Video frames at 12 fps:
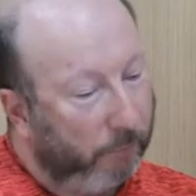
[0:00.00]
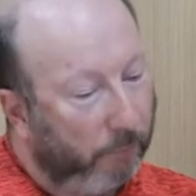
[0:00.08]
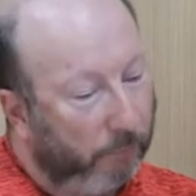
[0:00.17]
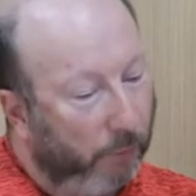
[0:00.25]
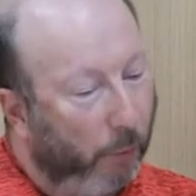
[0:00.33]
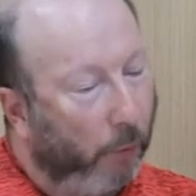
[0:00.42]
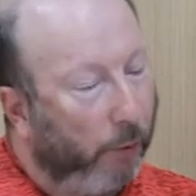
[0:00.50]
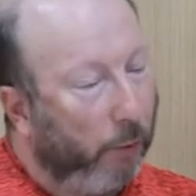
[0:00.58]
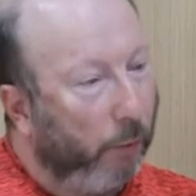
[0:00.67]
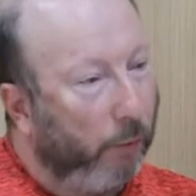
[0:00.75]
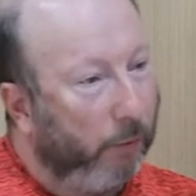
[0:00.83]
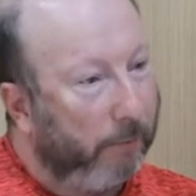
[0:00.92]
what we'll
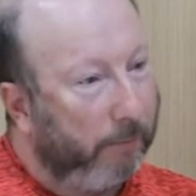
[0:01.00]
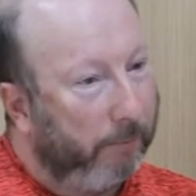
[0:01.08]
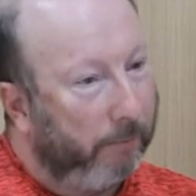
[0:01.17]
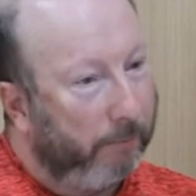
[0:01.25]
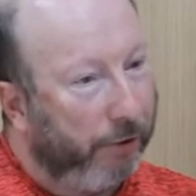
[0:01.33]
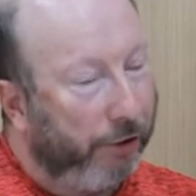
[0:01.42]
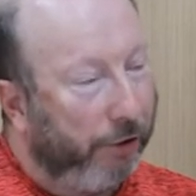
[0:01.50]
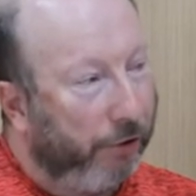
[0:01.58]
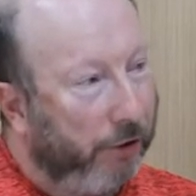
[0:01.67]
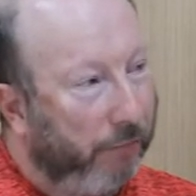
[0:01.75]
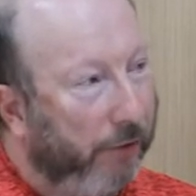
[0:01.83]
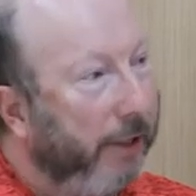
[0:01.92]
call
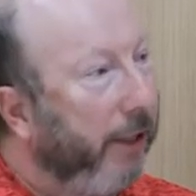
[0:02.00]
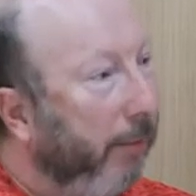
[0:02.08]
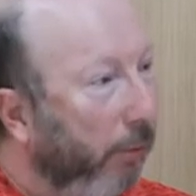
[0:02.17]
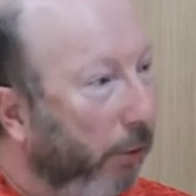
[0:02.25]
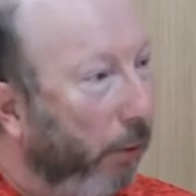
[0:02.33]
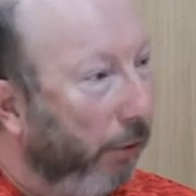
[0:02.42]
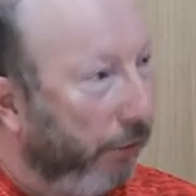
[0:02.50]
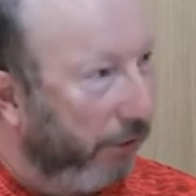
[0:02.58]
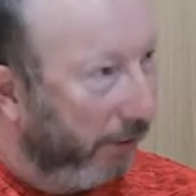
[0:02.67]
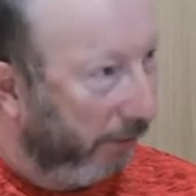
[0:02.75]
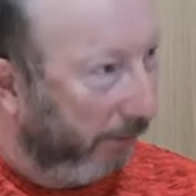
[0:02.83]
pejoratively keyboard warriors in